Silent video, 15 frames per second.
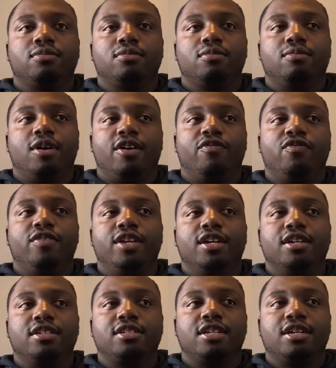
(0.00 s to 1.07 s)
my
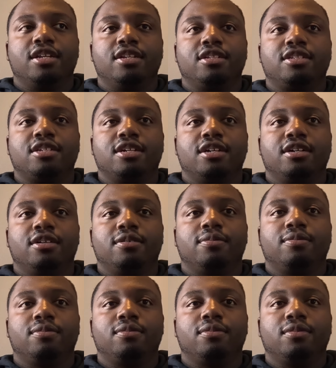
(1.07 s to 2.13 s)
fiance at the
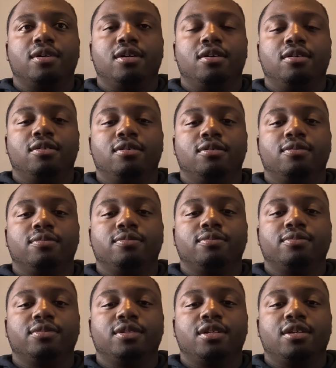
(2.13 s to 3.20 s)
time,
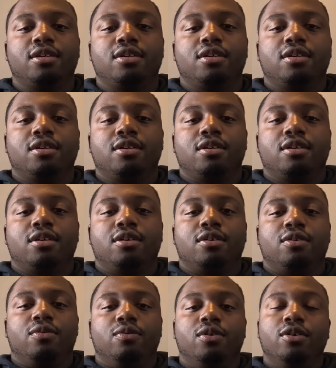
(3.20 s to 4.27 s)
um
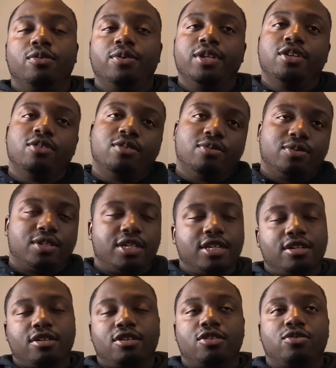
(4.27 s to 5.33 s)
well, we knew it was
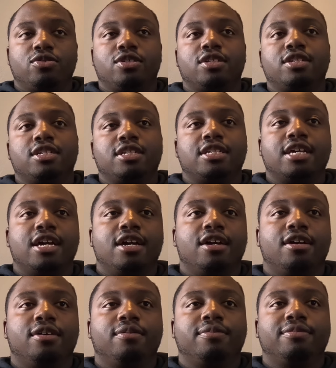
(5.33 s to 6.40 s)
getting closer to
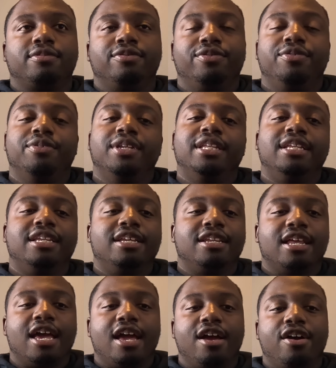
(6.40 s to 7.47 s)
time. We really
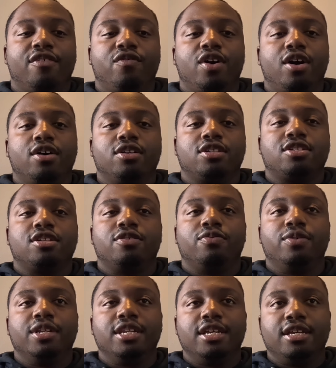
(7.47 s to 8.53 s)
didn't have all the stuff
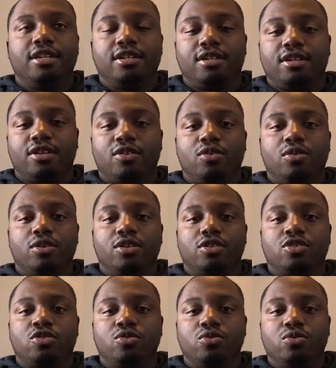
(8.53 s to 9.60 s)
we needed in order
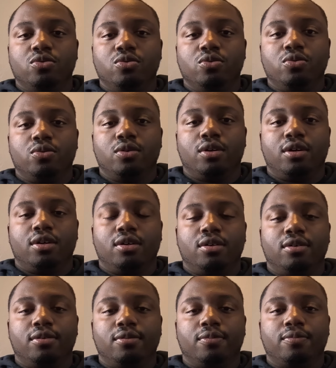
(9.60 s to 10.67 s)
to
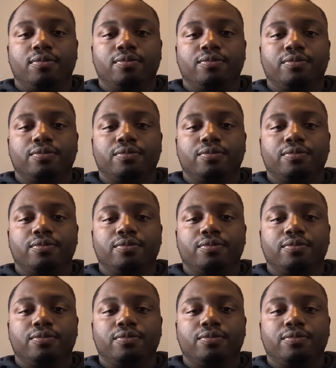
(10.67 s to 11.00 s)
um,